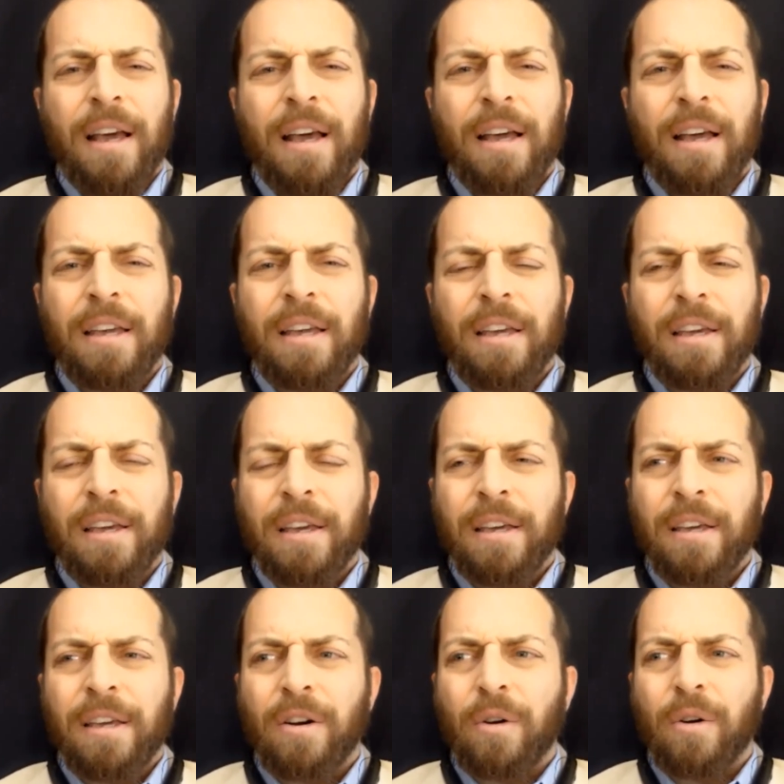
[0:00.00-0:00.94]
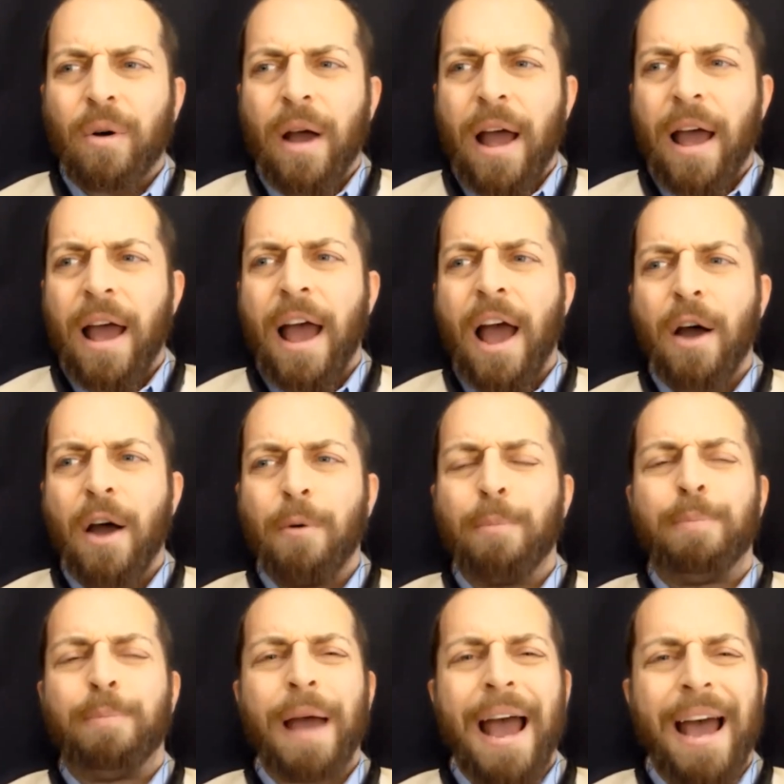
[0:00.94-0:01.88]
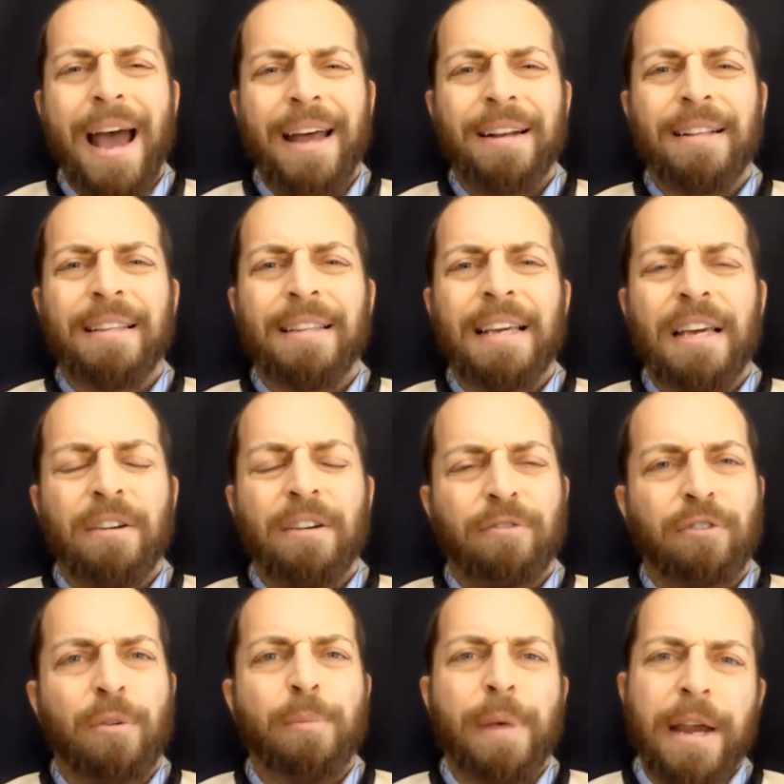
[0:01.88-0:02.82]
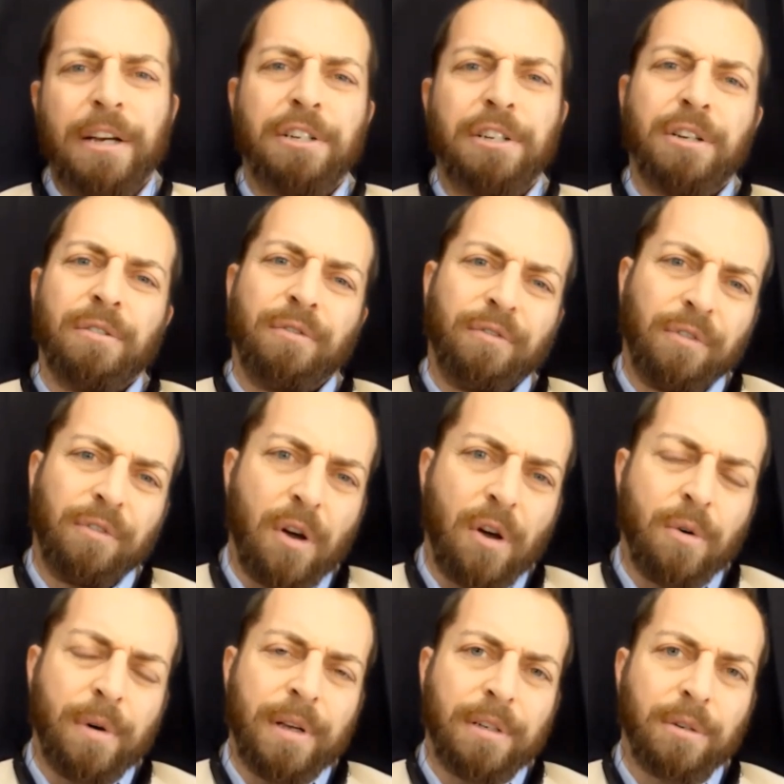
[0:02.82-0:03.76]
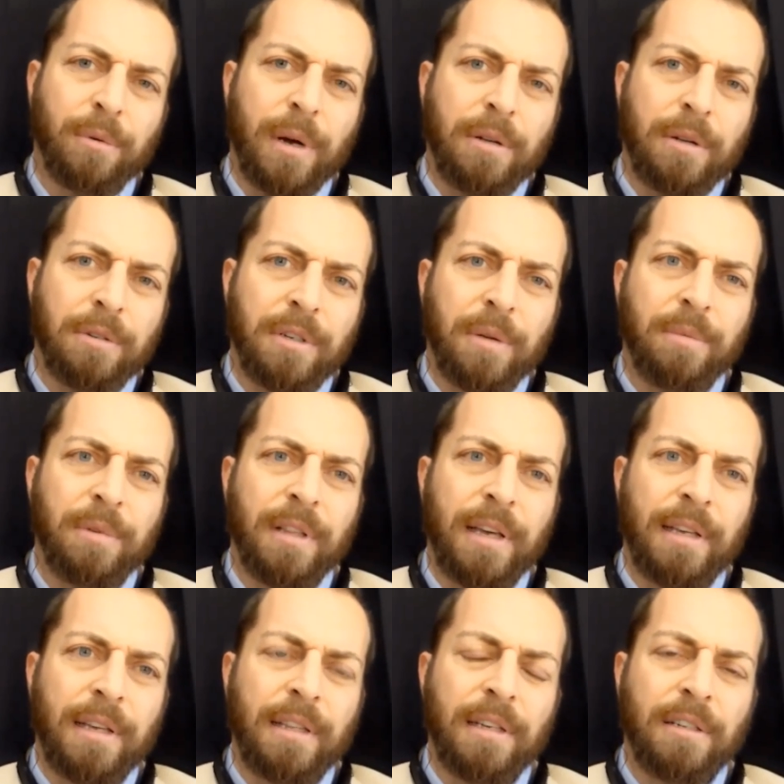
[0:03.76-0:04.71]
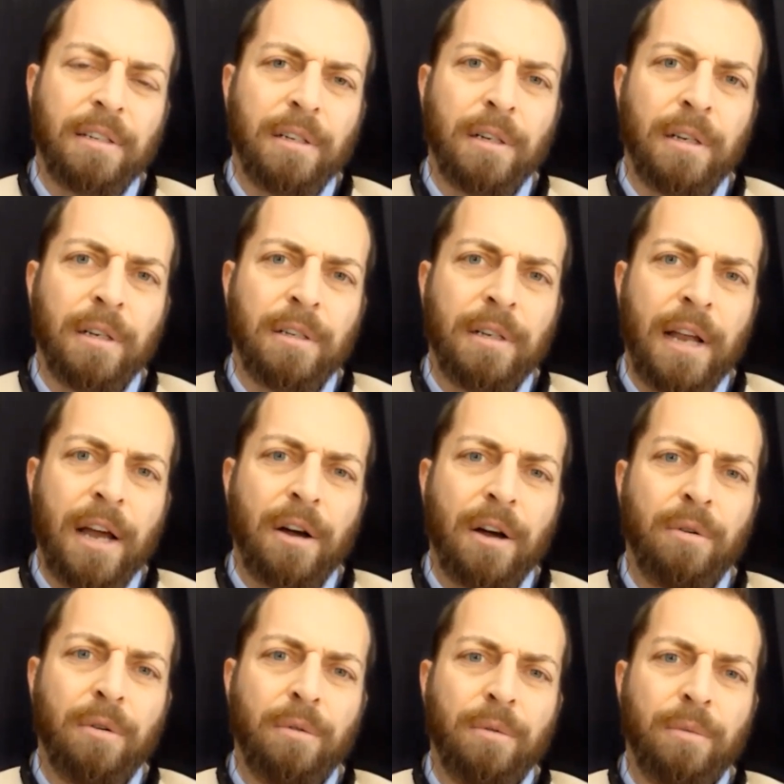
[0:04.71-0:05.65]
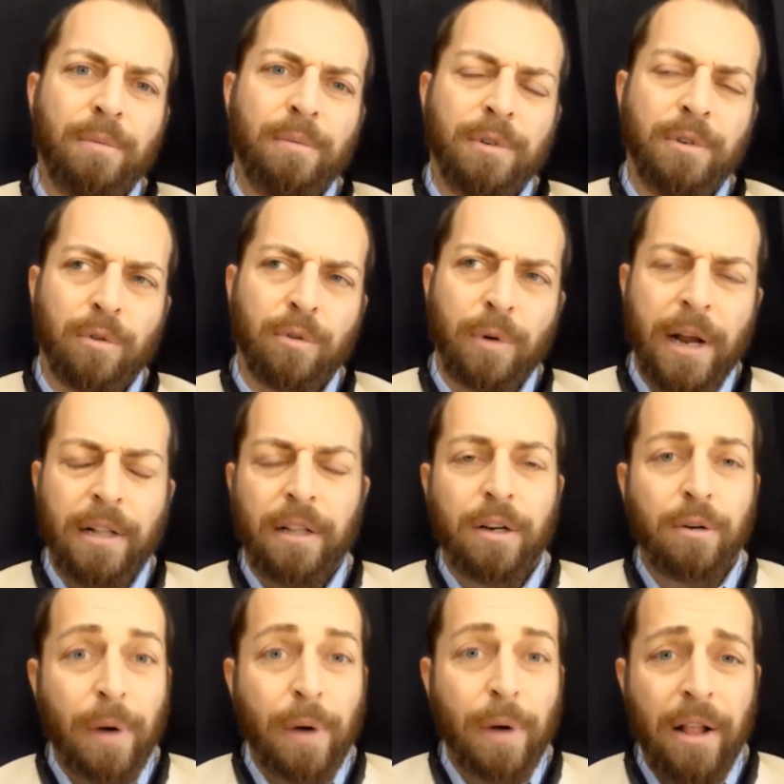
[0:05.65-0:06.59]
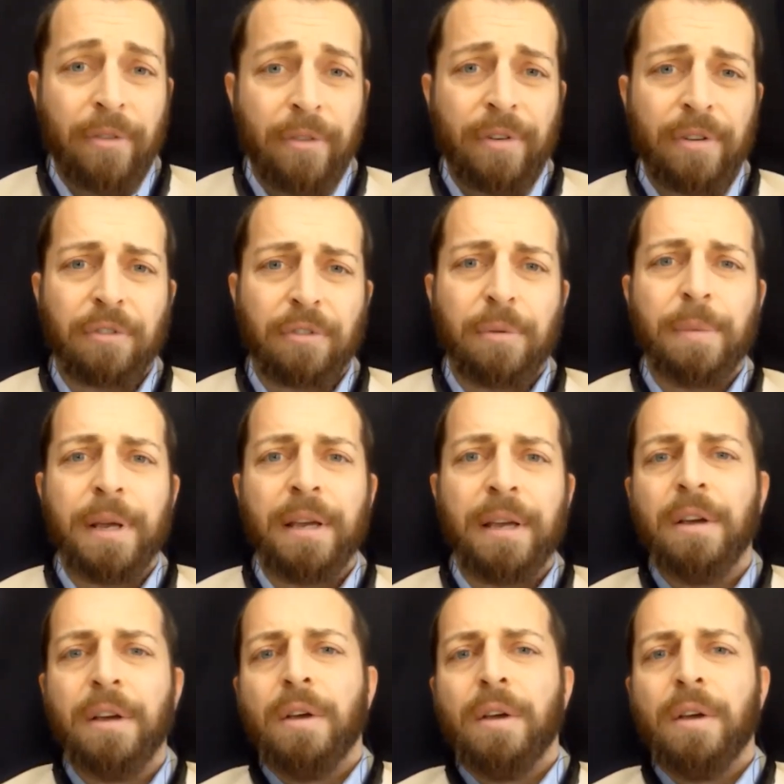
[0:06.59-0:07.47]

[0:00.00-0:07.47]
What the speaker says: you know, how bad the information flow is around something like this is now directly relevant for me.